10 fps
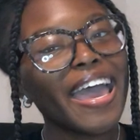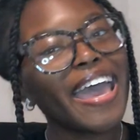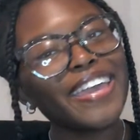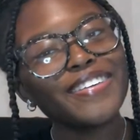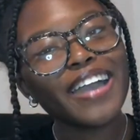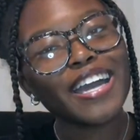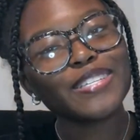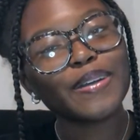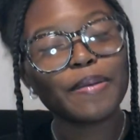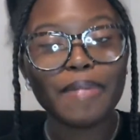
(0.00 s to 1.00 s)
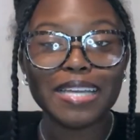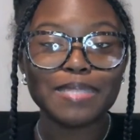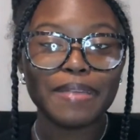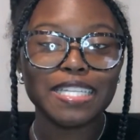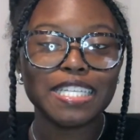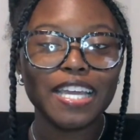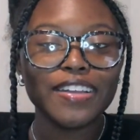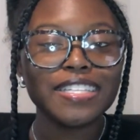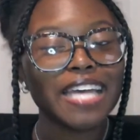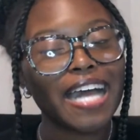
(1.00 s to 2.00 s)
Hey you guys, welcome back to my
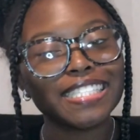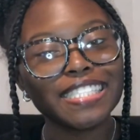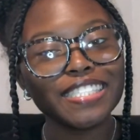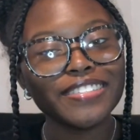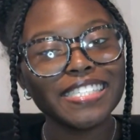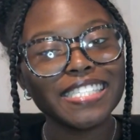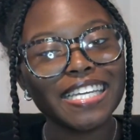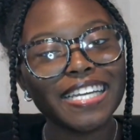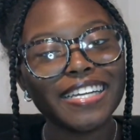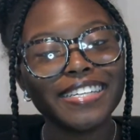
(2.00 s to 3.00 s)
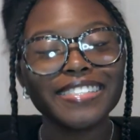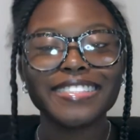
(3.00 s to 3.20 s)
channel. It's AshleySharice here.